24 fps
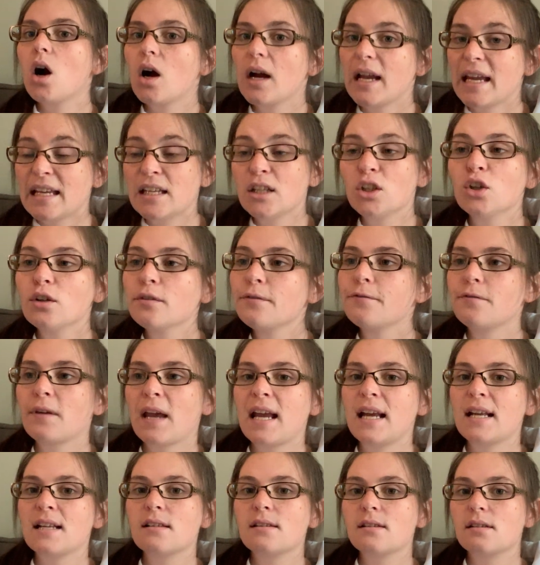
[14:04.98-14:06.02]
in your
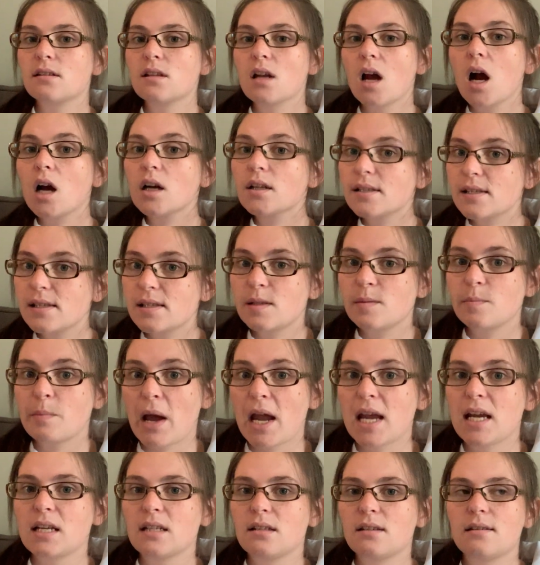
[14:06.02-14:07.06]
face
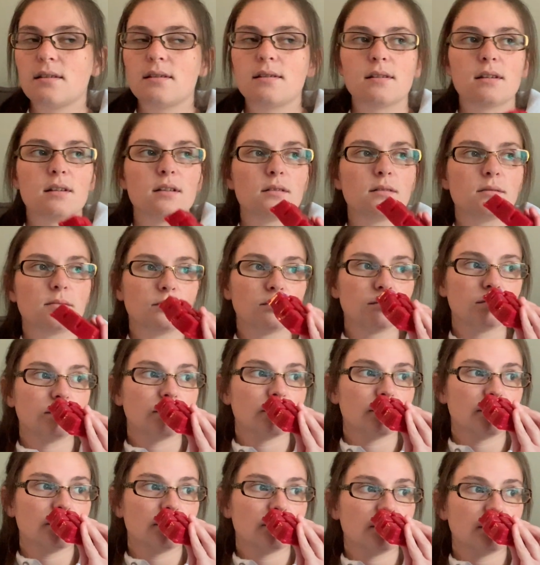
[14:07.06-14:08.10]
spice.
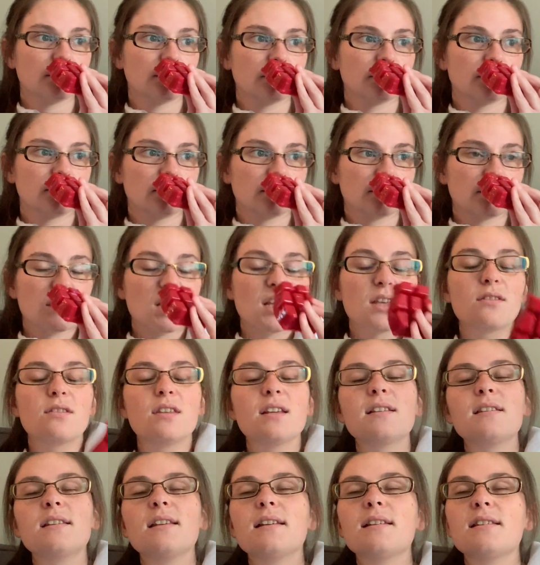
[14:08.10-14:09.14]

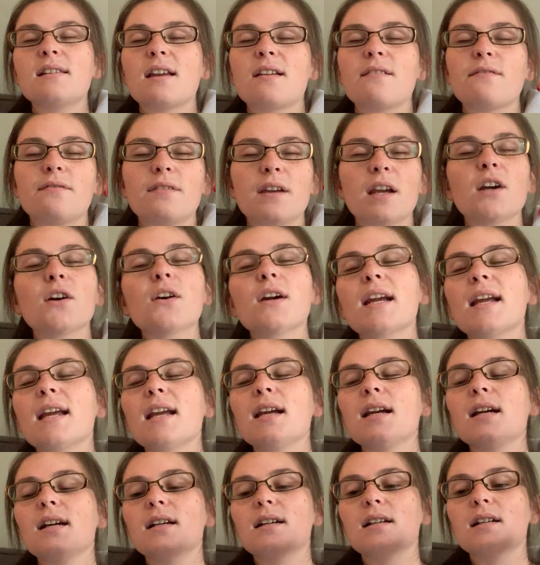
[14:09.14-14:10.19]
This is a
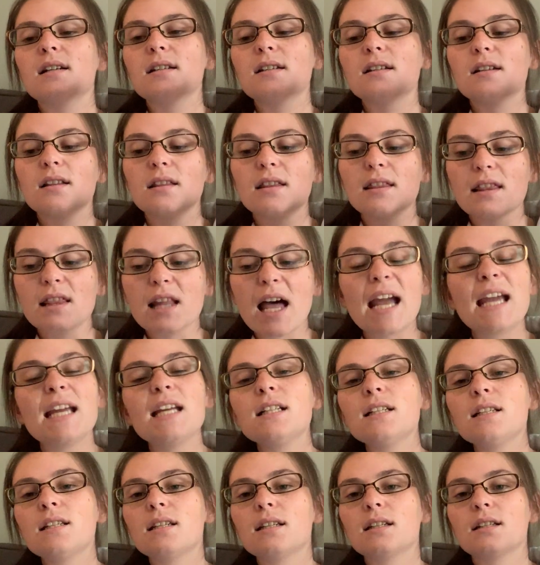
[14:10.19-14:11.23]
very
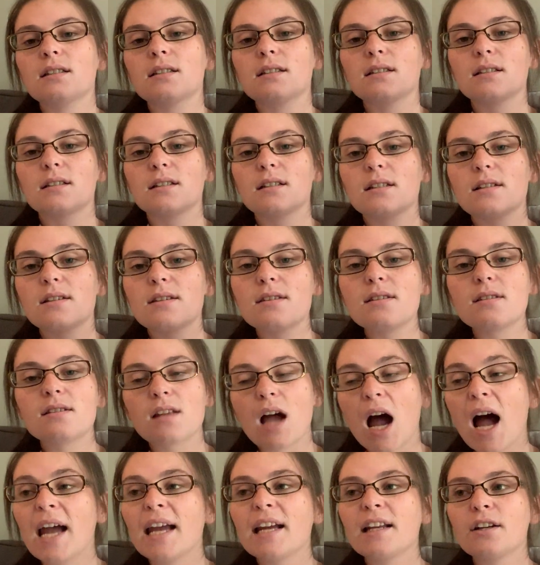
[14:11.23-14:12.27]
light
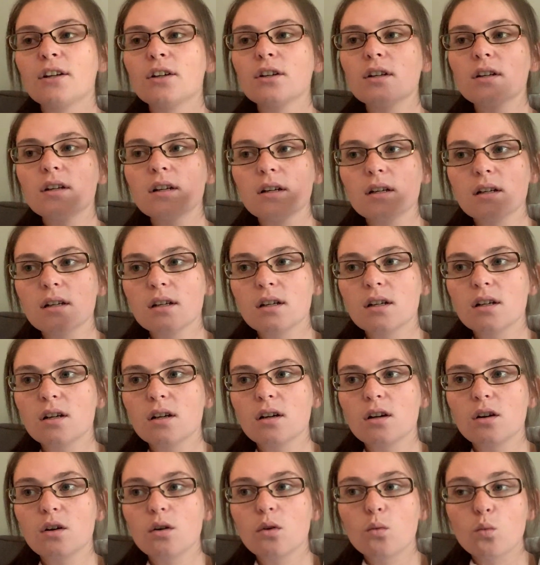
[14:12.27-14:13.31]
cider
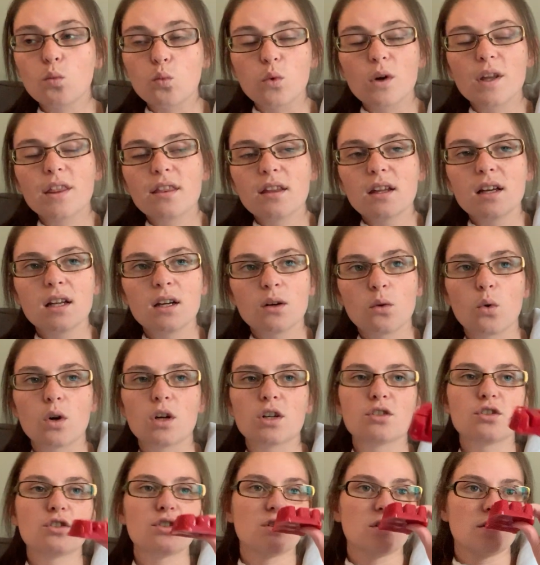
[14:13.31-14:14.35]
with an
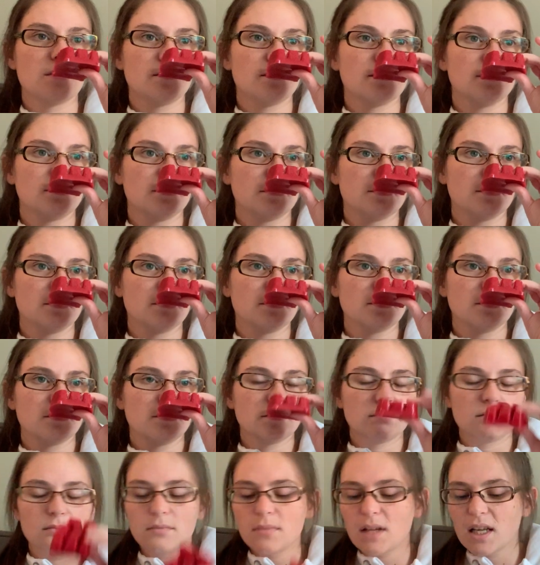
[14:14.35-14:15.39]
orange.
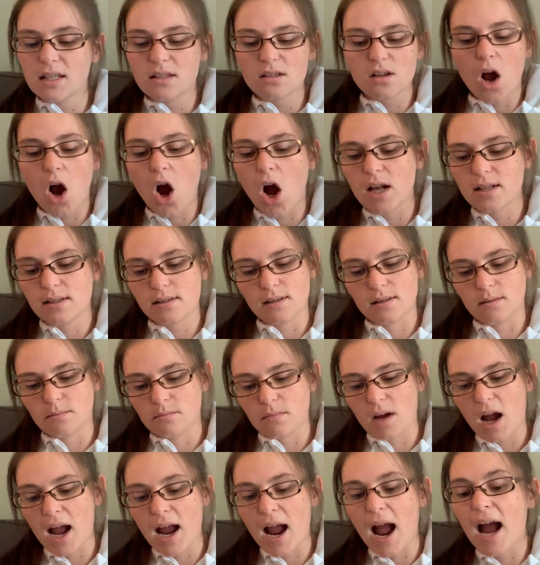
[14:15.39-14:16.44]
It's awesome.
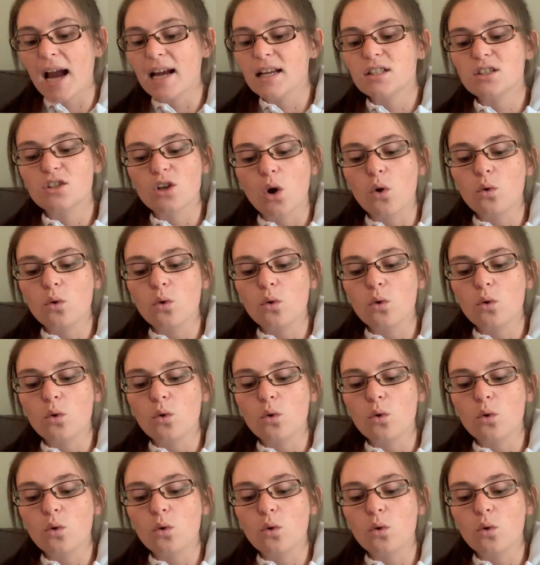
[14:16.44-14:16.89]
I